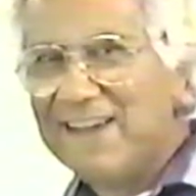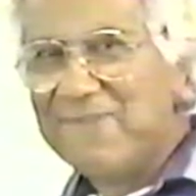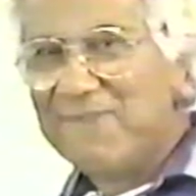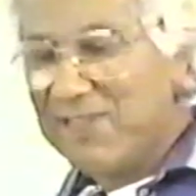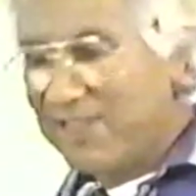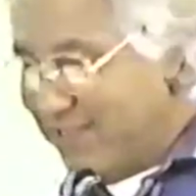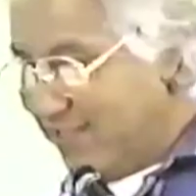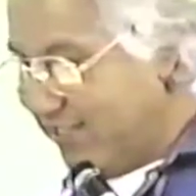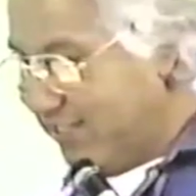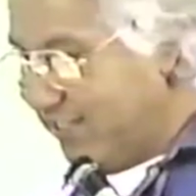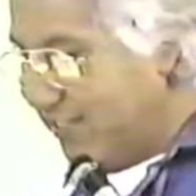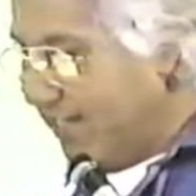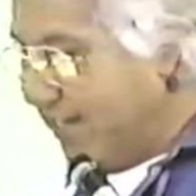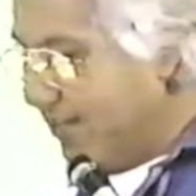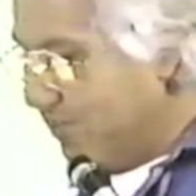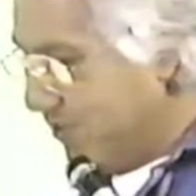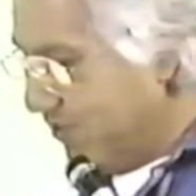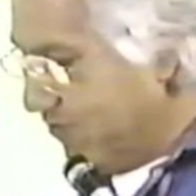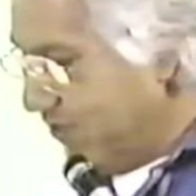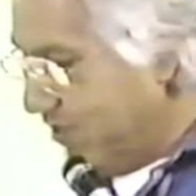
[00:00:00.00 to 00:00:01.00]
But this
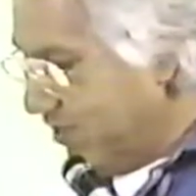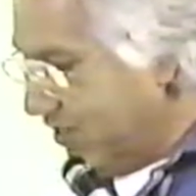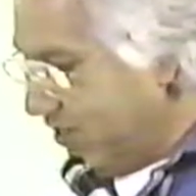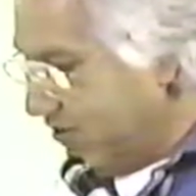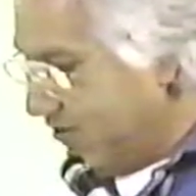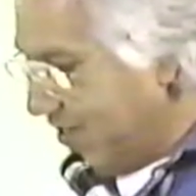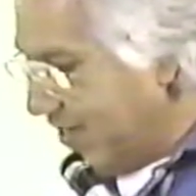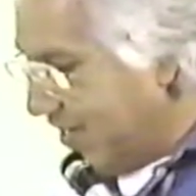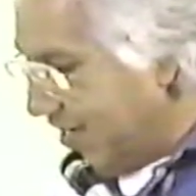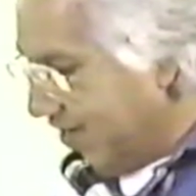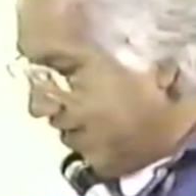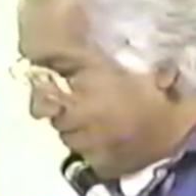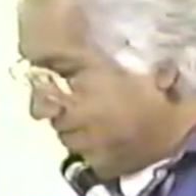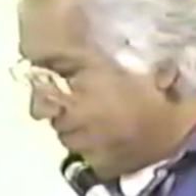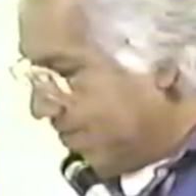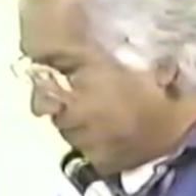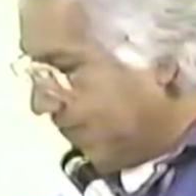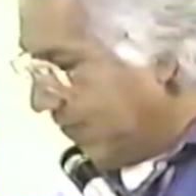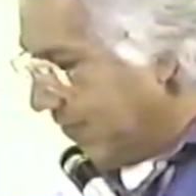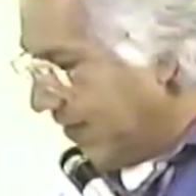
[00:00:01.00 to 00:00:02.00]
statement we just read
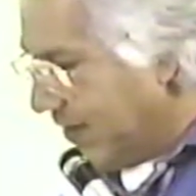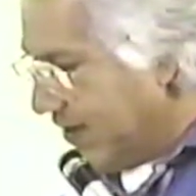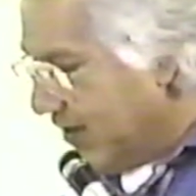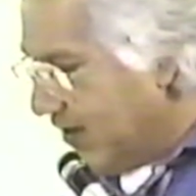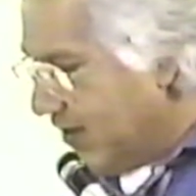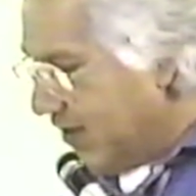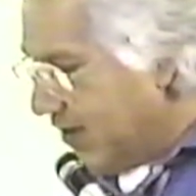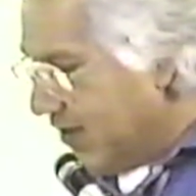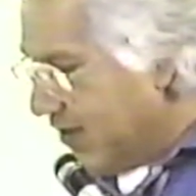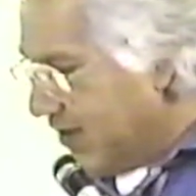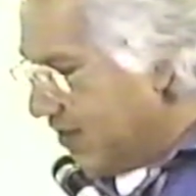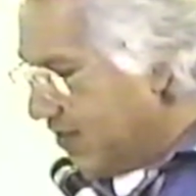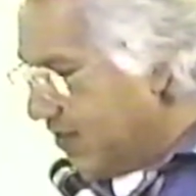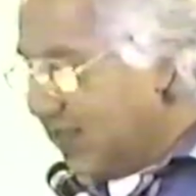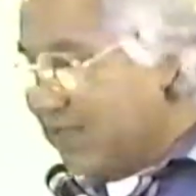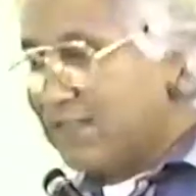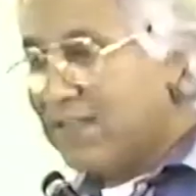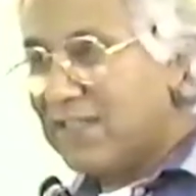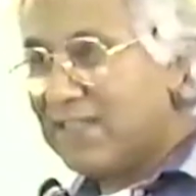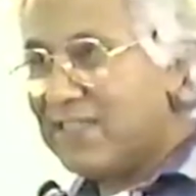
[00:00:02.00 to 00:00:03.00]

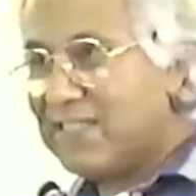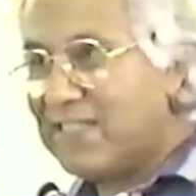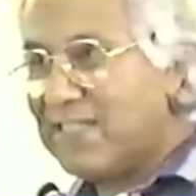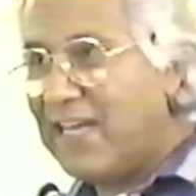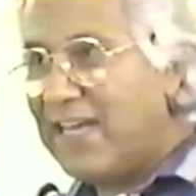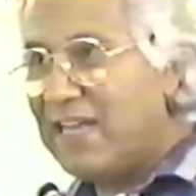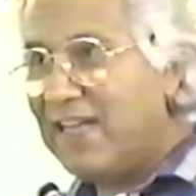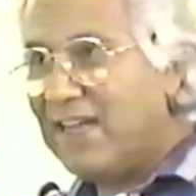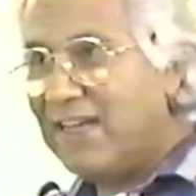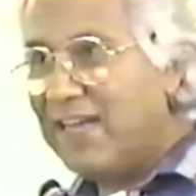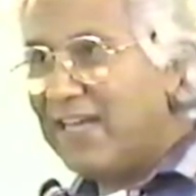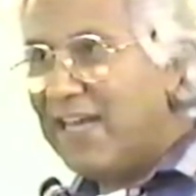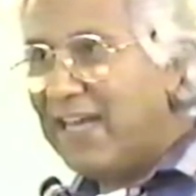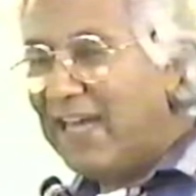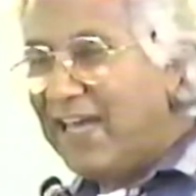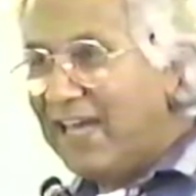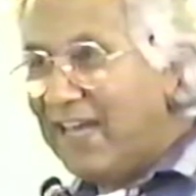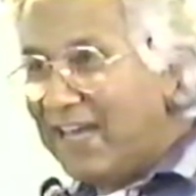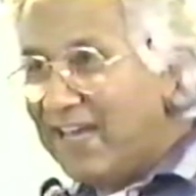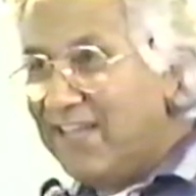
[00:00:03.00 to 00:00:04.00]
says that Satan
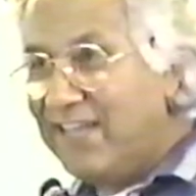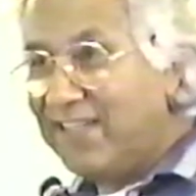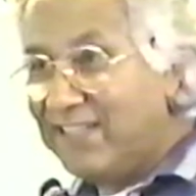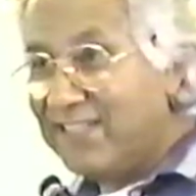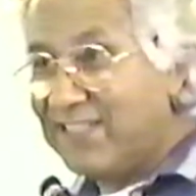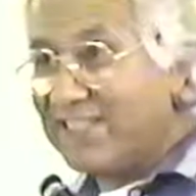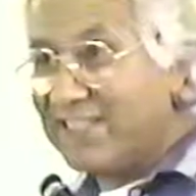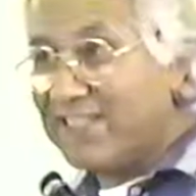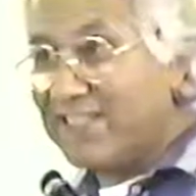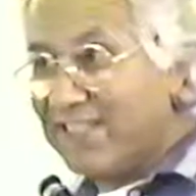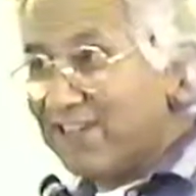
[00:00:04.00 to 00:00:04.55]
hates